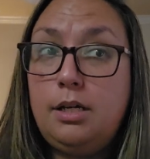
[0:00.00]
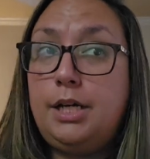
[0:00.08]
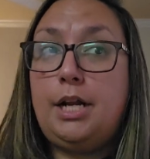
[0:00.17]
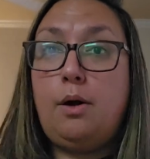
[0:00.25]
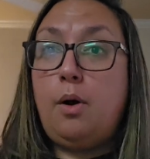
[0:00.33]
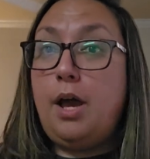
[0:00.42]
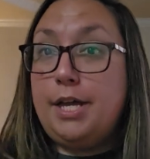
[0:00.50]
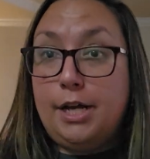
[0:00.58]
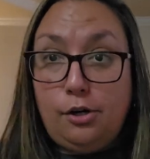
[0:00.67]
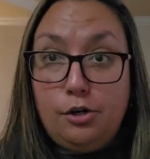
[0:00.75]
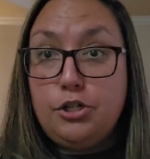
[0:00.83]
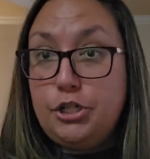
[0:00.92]
you know, a
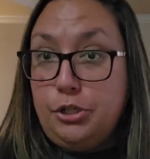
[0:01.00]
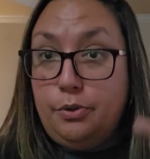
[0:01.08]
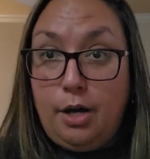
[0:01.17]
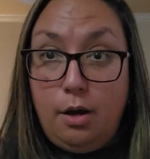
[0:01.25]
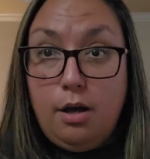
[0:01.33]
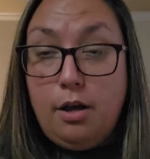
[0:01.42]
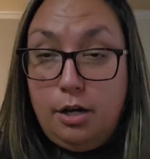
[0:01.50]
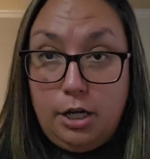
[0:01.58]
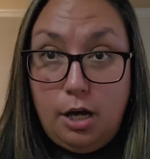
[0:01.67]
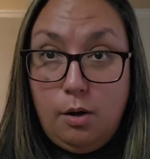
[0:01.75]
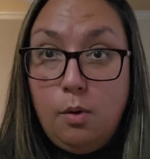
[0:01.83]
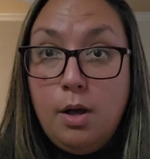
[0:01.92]
year or two
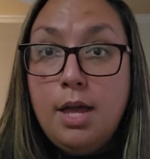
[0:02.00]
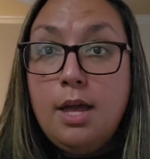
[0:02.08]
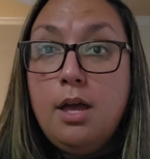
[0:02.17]
ago,